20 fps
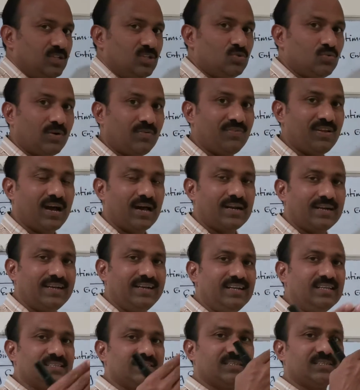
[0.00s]
This one we
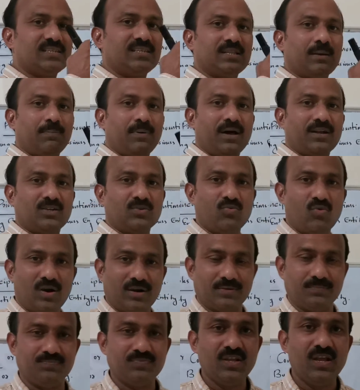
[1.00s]
already discussed in the part
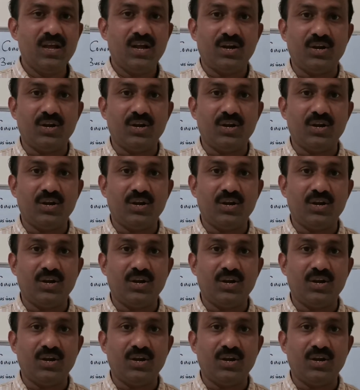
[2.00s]
1.